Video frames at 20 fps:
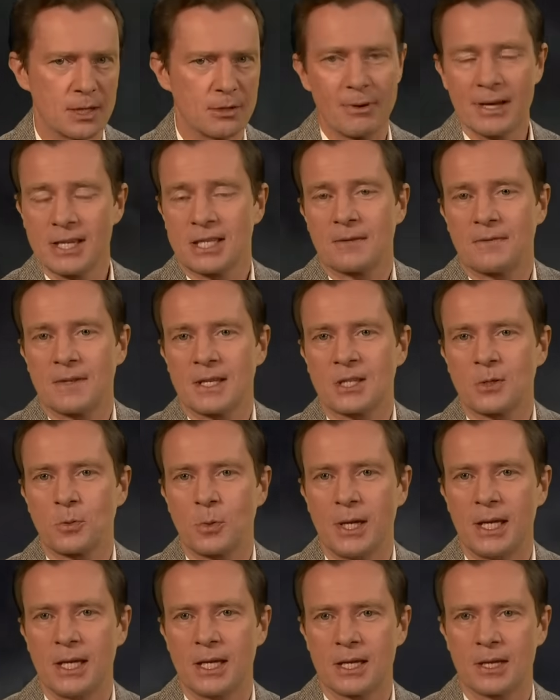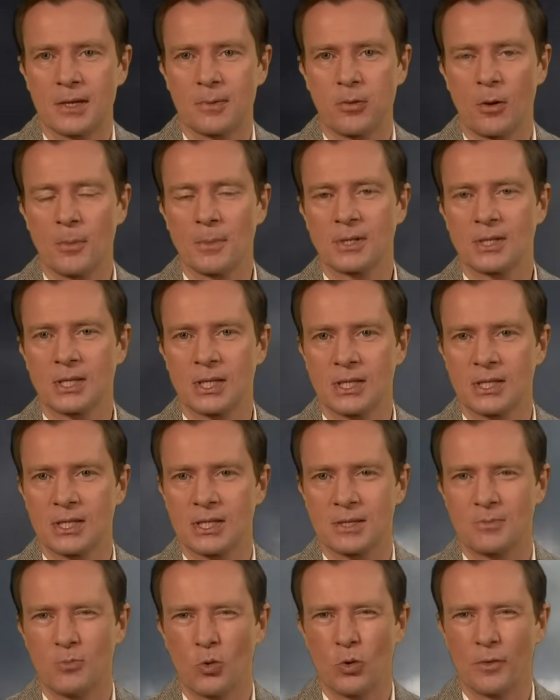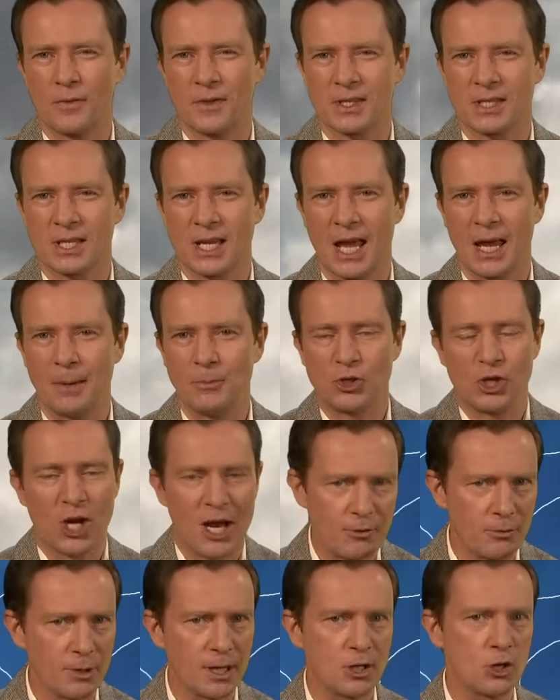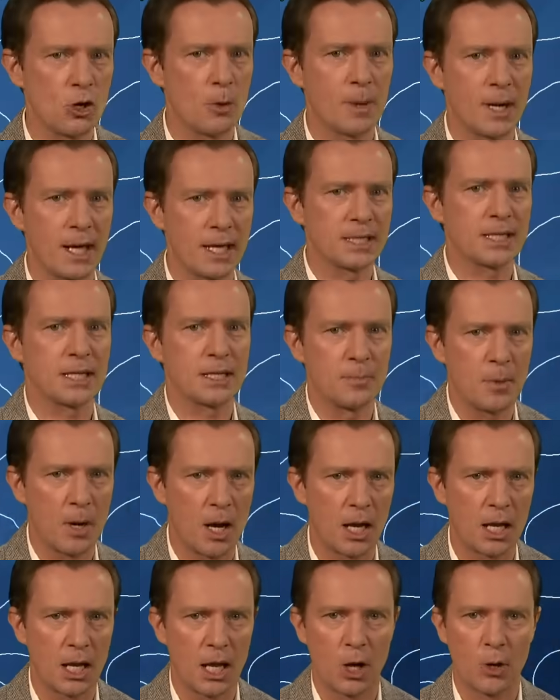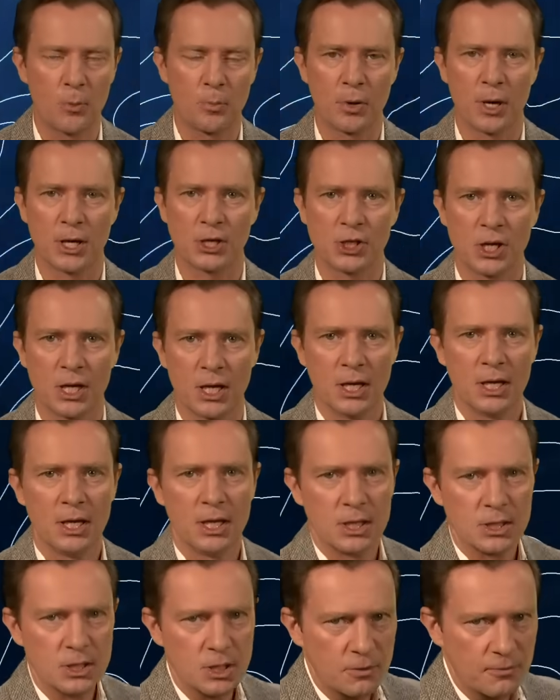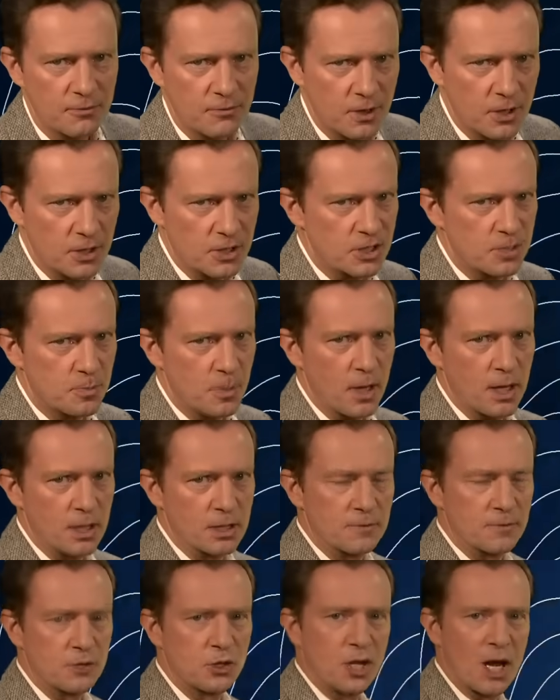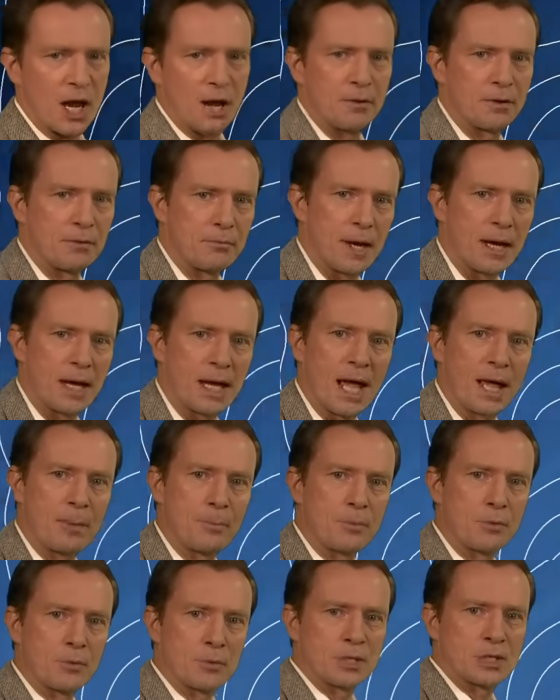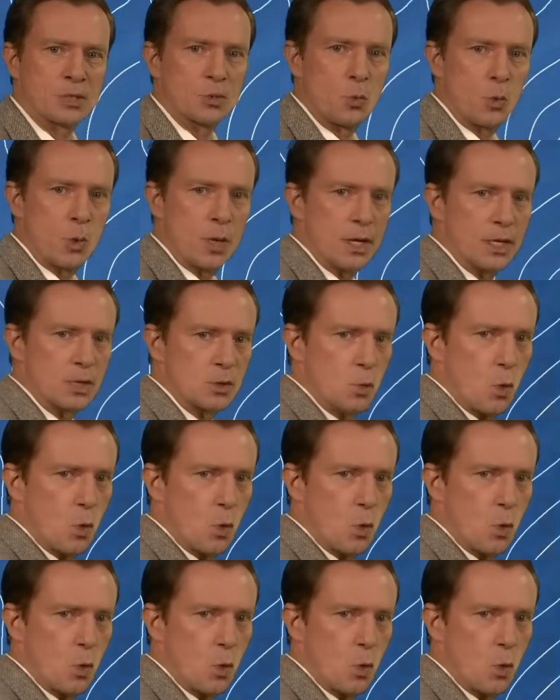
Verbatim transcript: The rest of this week promises more of the same, generally dominated by low pressure, so further spells of showery rain and brisk winds.